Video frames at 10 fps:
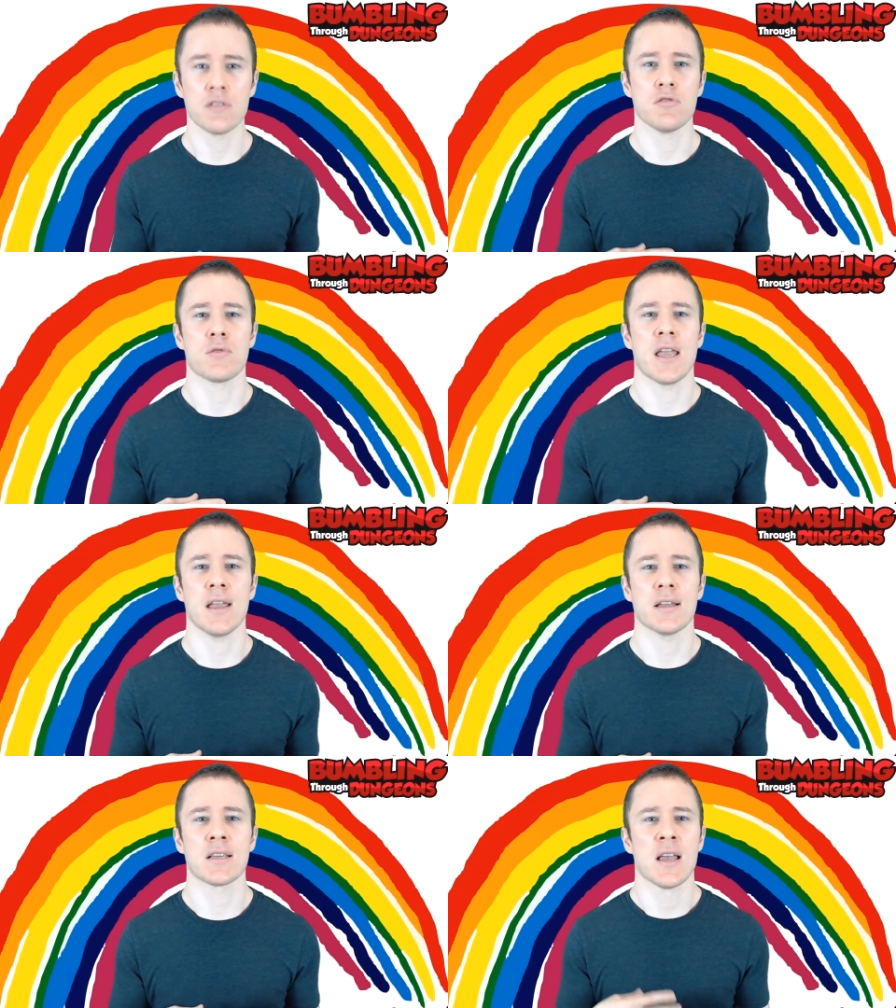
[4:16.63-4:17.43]
You
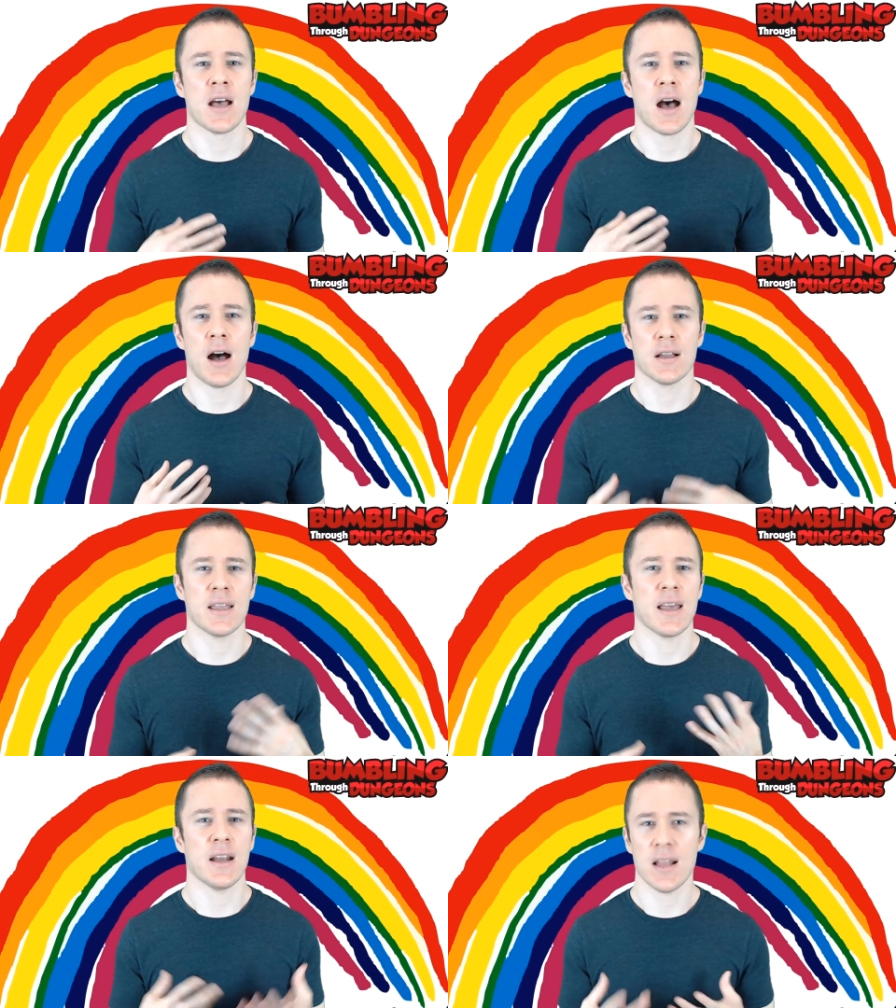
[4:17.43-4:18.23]
can't uh,
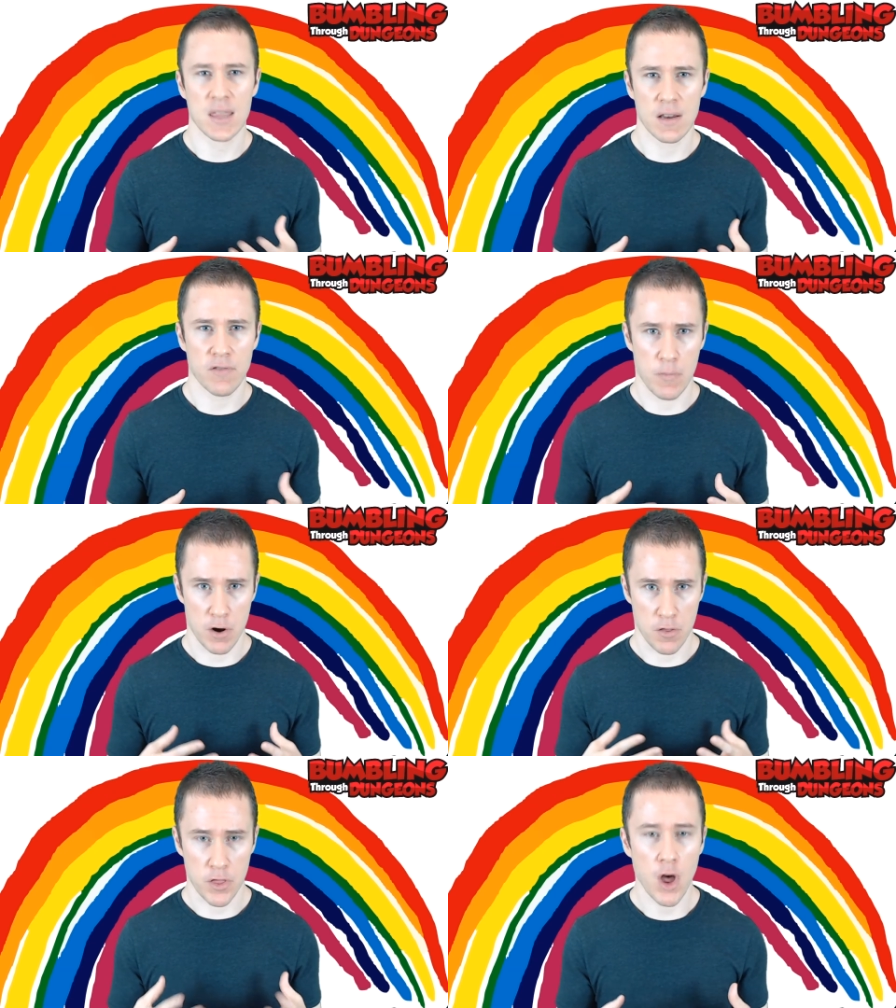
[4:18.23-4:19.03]
get anything from their
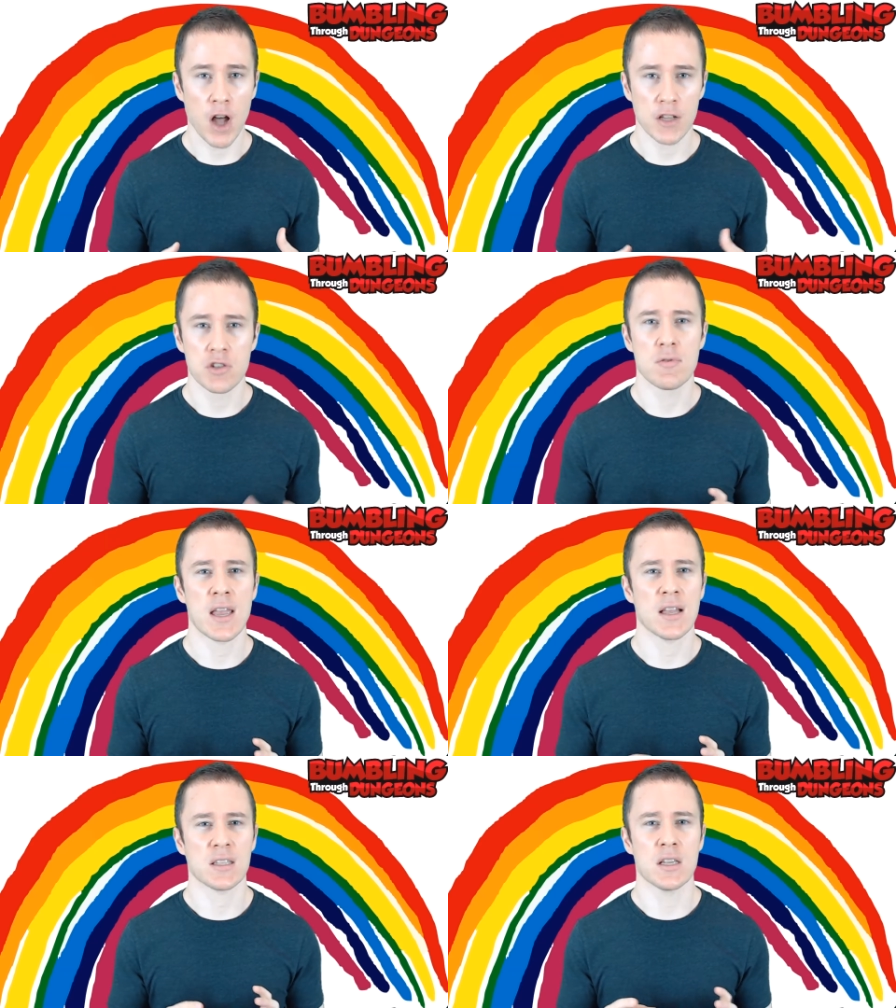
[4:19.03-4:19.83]
thoughts. You
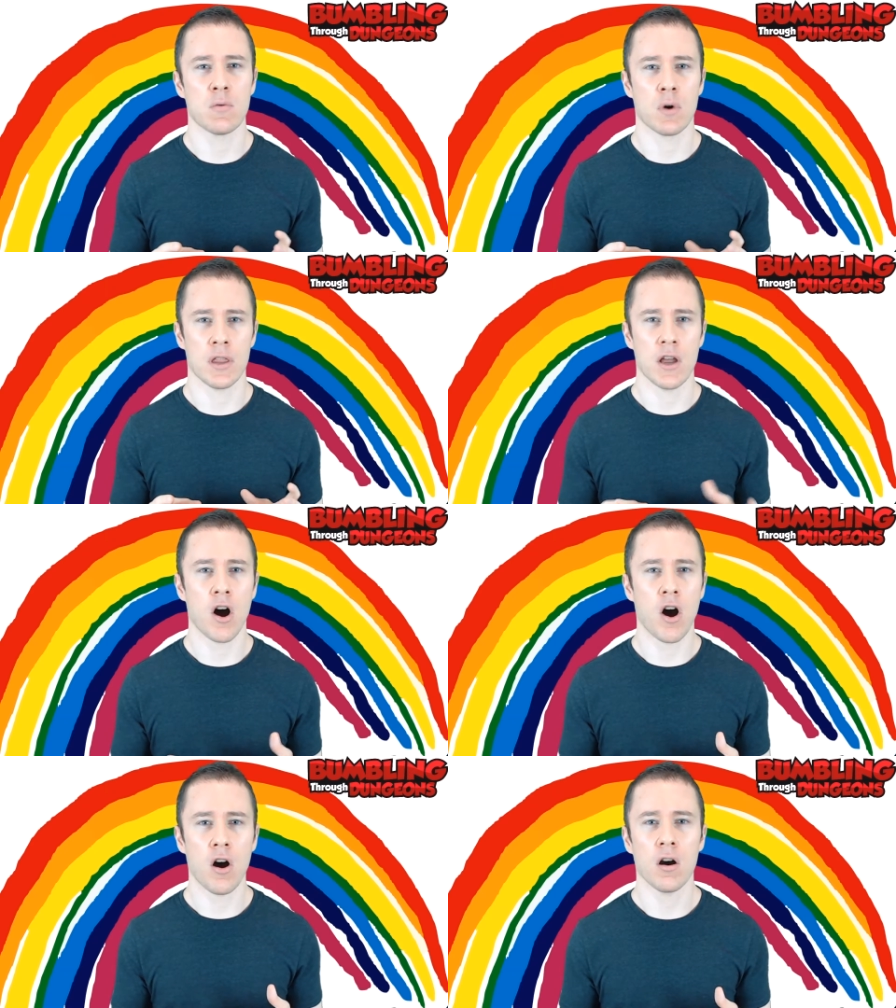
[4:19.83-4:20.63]
can't see where they
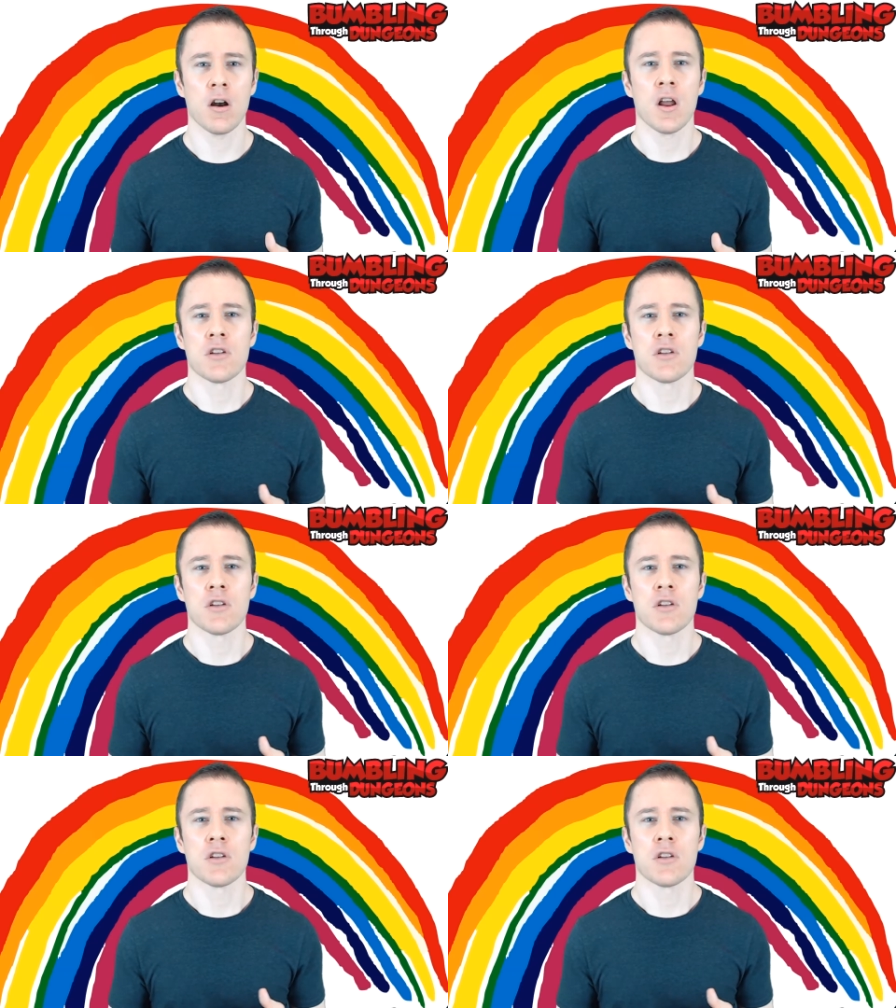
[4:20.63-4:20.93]
are.